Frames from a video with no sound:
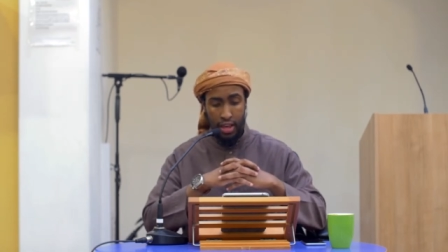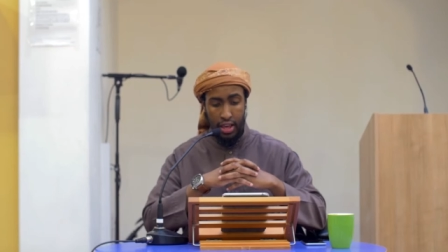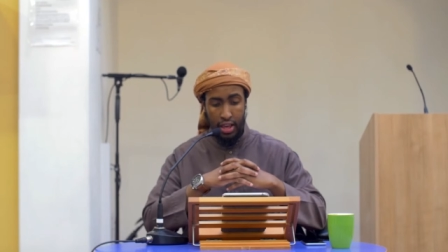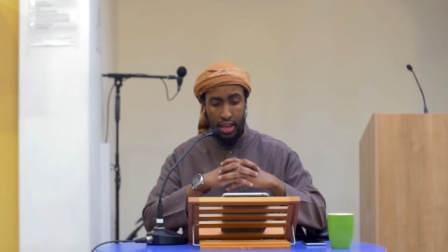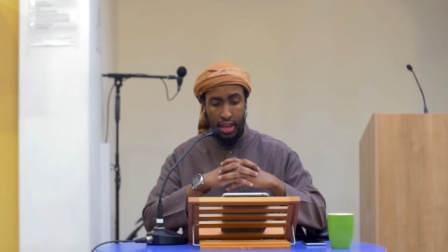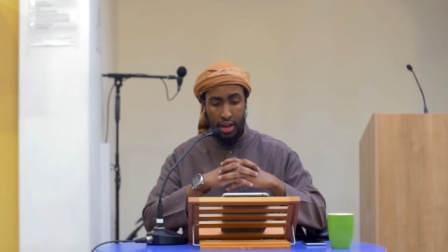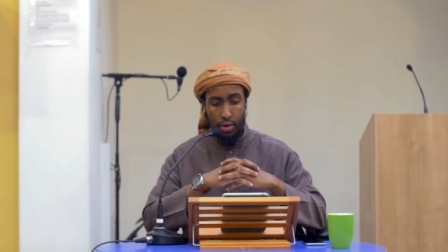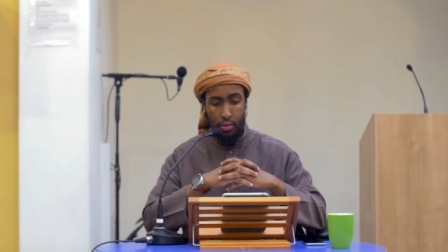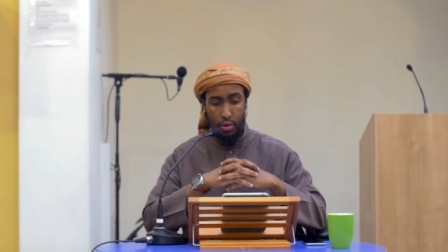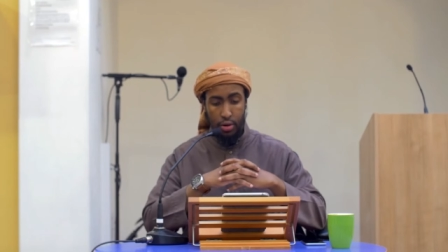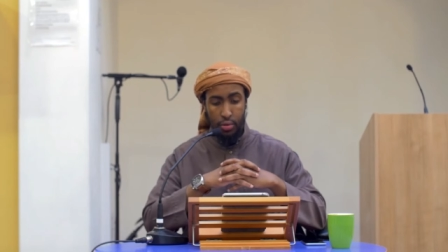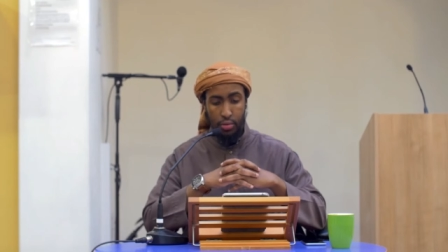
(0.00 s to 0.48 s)

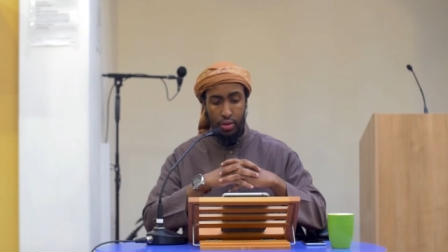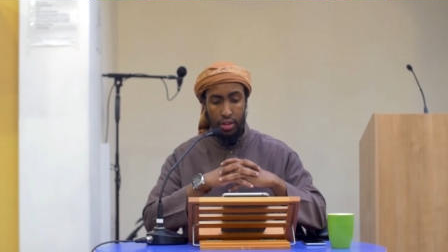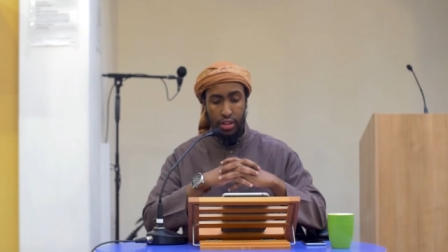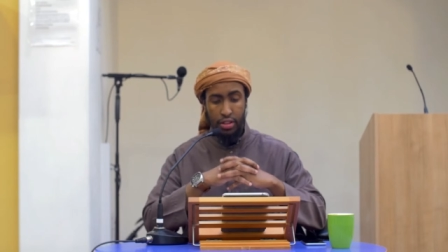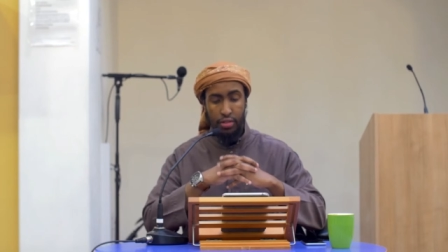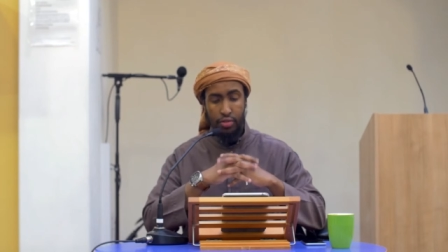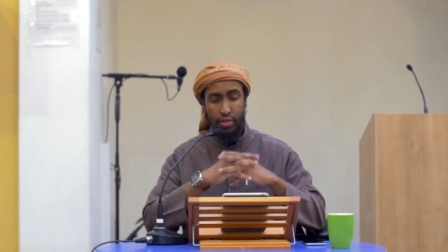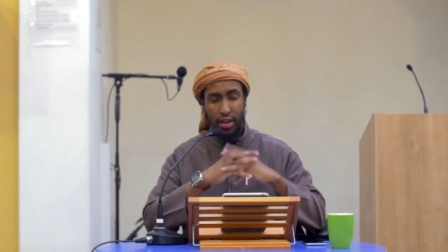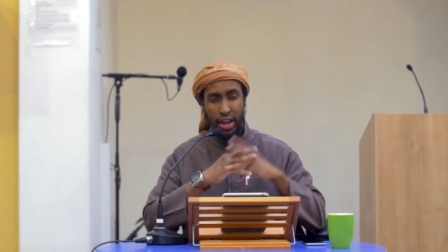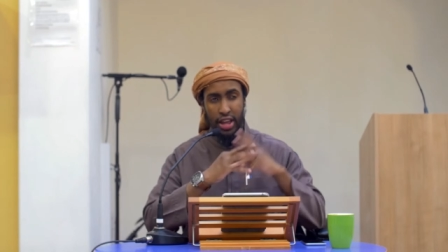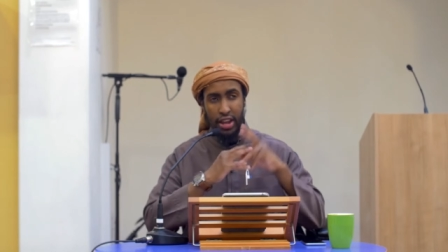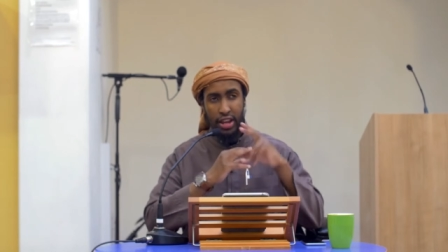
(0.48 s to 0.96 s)
And when we
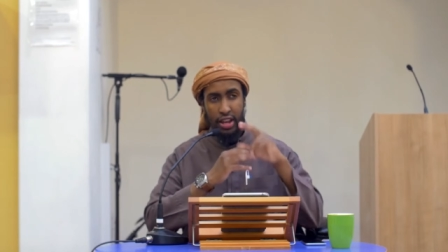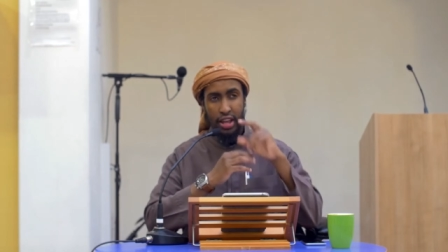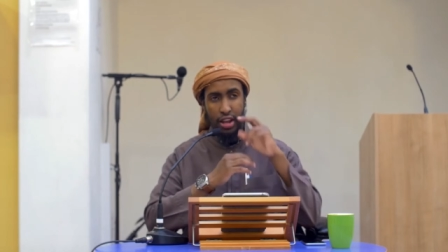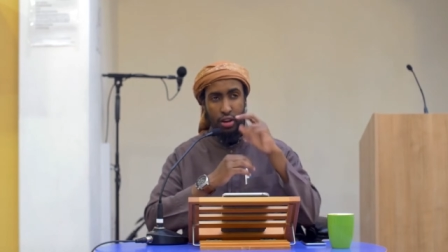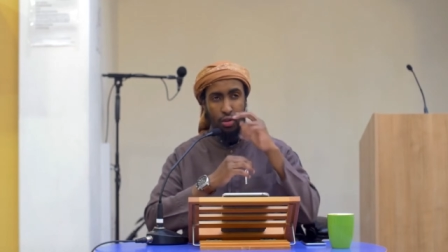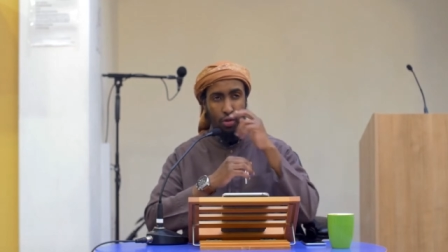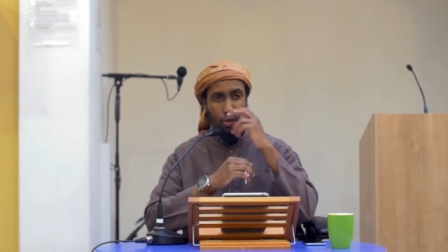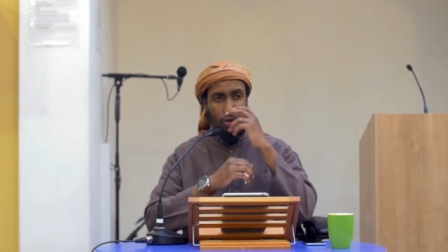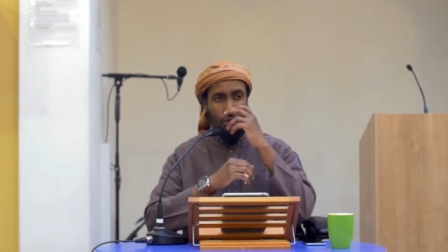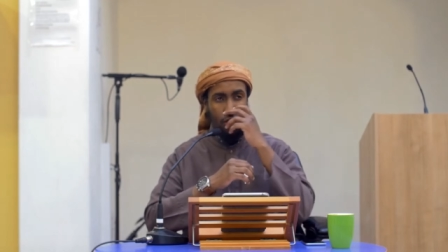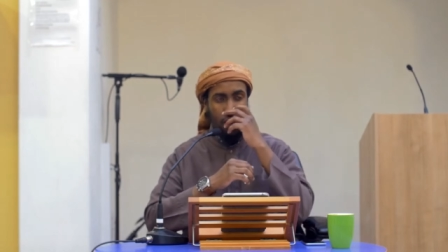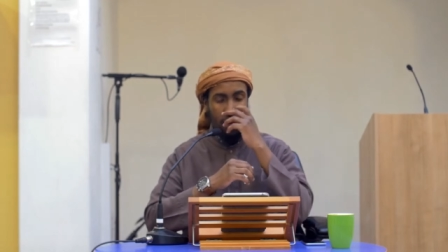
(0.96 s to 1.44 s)
defined
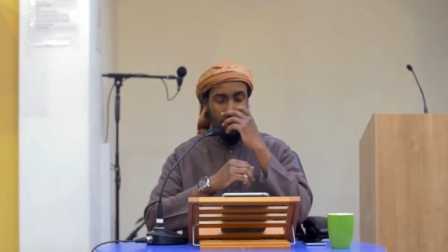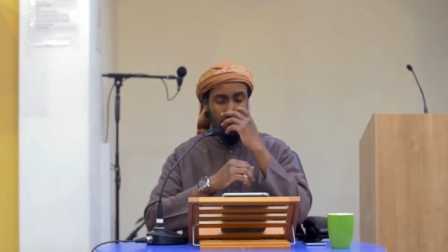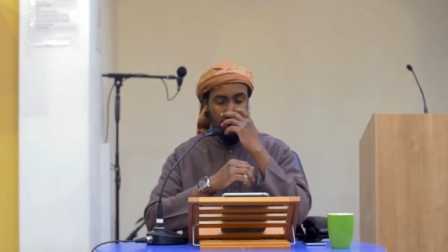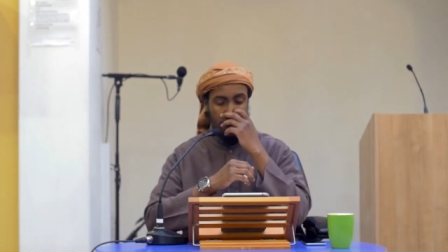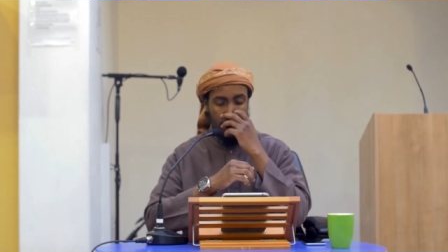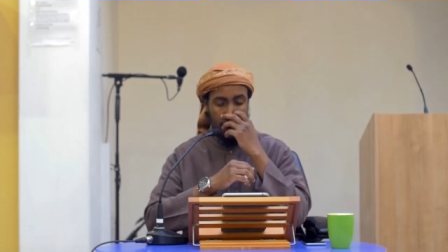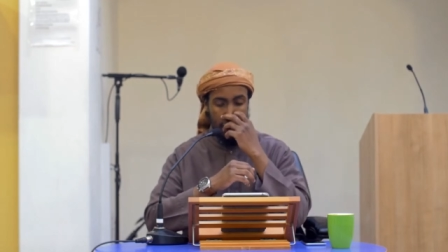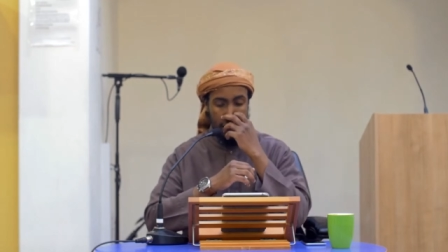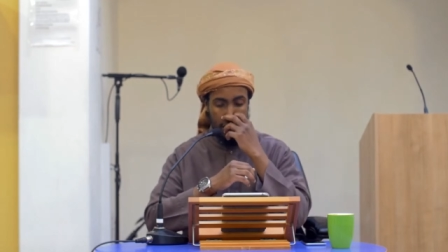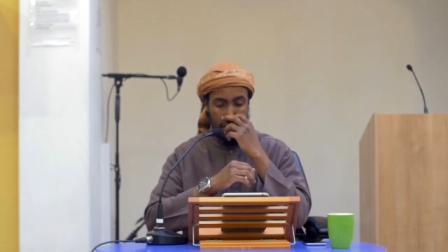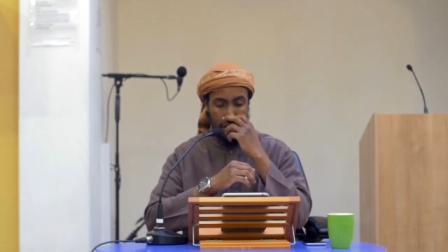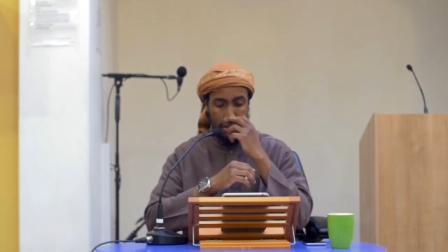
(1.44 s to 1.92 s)
al-kufr
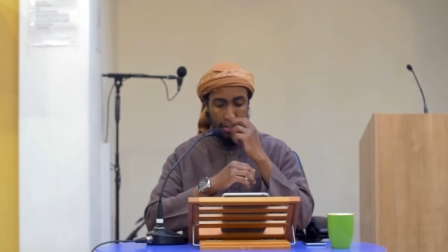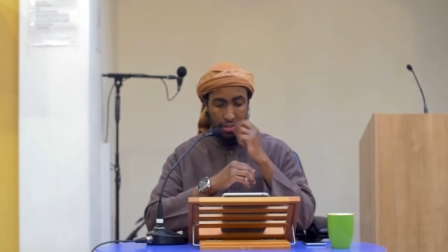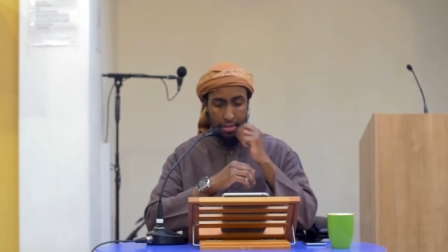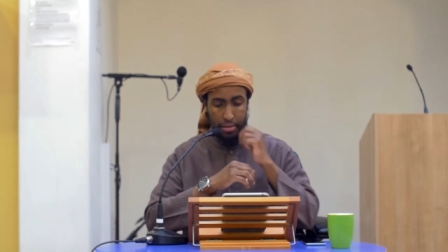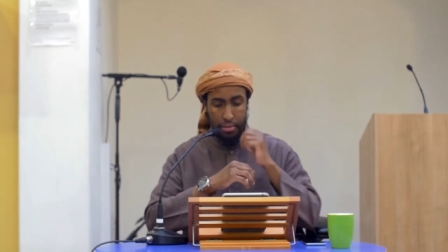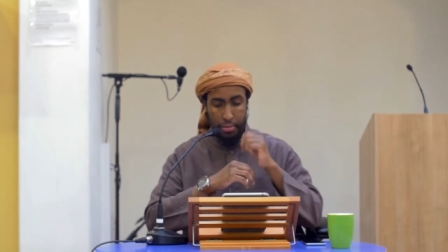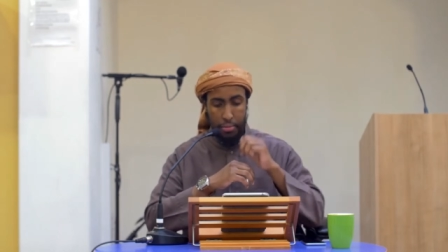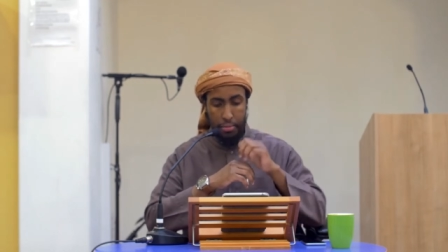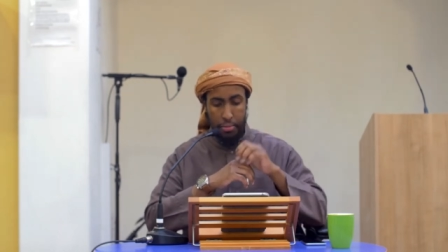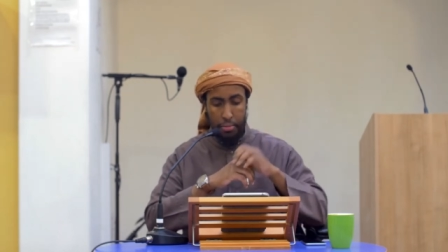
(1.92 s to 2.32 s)
asghar is